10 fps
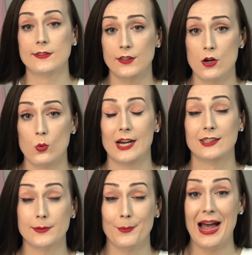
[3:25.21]
So what
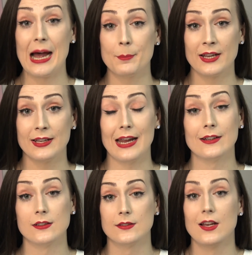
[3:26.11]
ends up happening
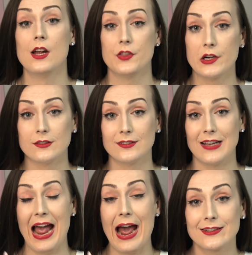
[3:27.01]
is there's
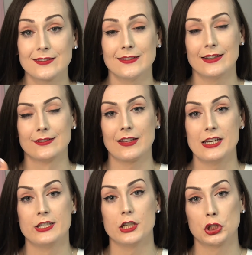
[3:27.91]
excess
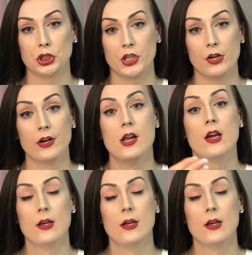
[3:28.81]
conditioner